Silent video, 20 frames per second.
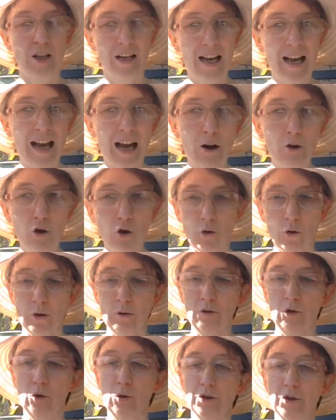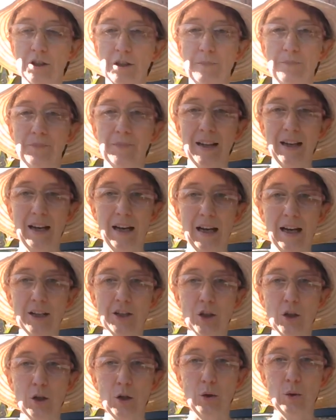How long, O Lord, and
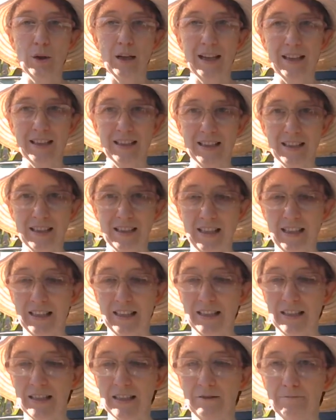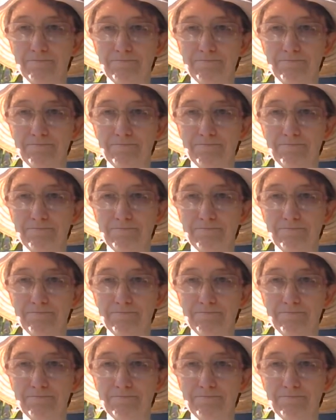who can stand?